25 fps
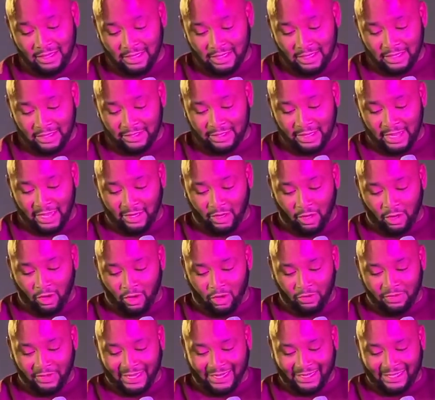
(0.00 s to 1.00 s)
not all
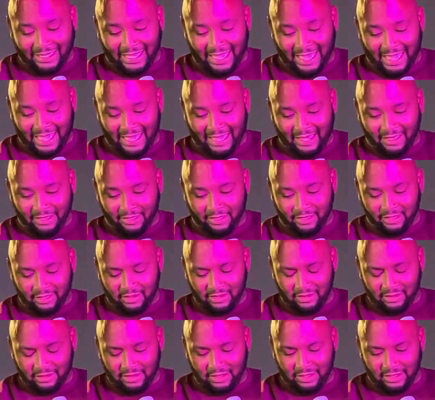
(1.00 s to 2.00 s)
that he hath,
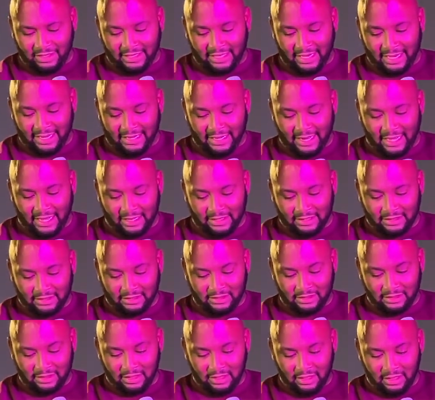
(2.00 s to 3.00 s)
he
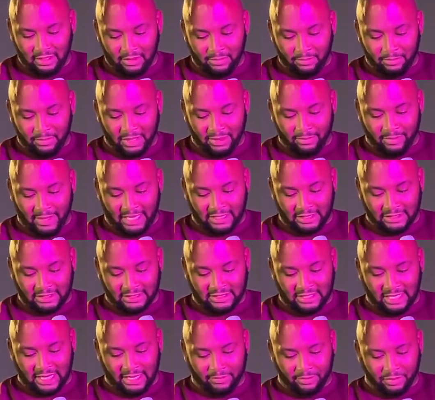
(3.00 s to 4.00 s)
cannot be my
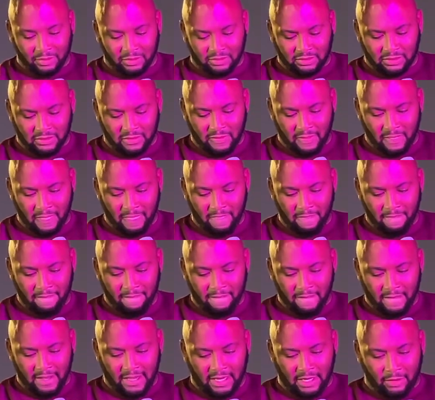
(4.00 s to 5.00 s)
disciple.
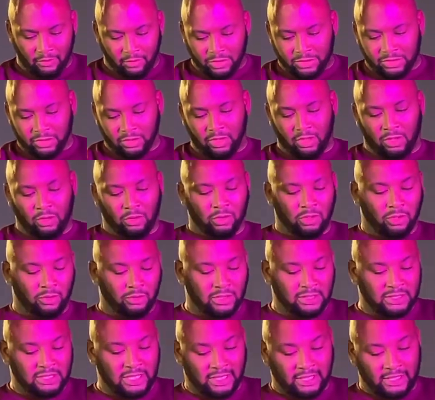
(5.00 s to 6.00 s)
And I want you to hold on to
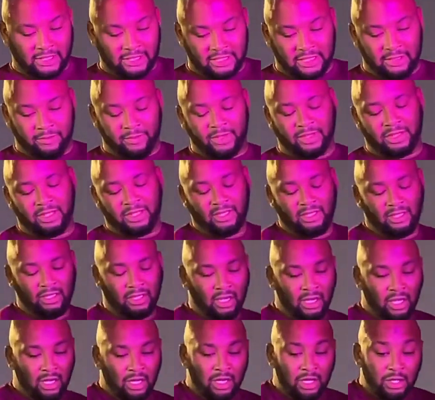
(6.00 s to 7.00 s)
2
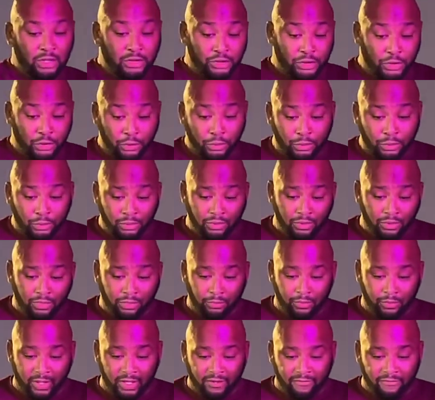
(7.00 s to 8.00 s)
Timothy 2,
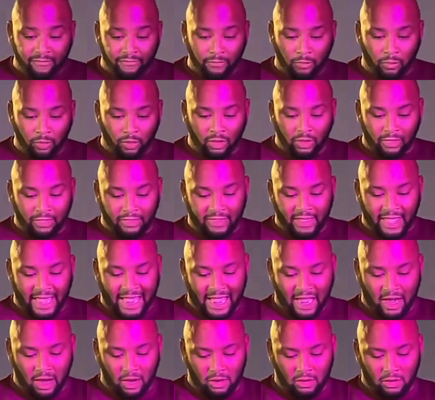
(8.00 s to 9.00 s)
3, and 4.
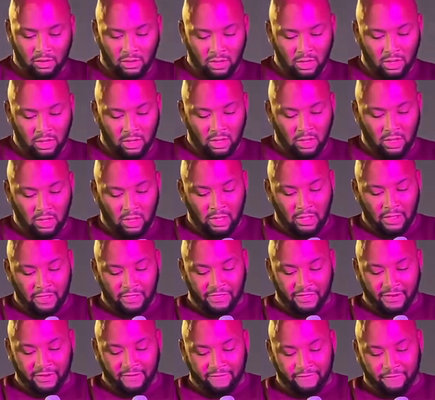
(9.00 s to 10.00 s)
Thou
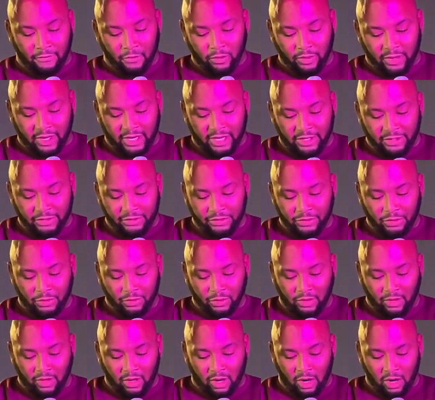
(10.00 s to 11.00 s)
therefore
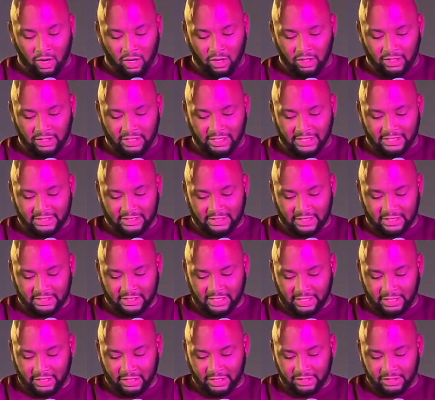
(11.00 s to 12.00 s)
endure hardness as
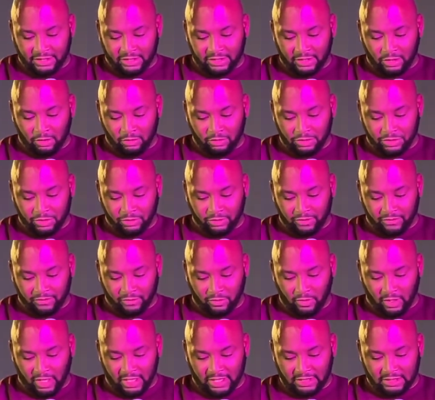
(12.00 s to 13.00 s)
a good soldier of
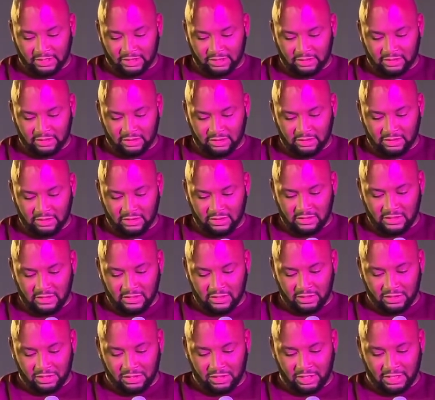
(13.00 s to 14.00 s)

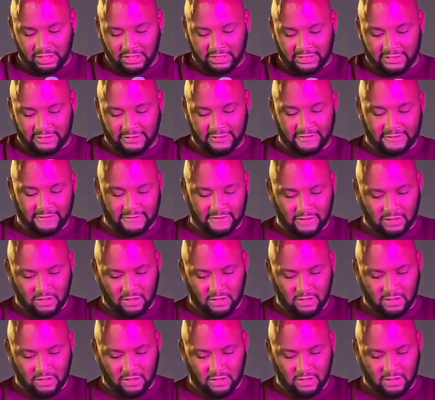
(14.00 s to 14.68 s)
Christ Jesus.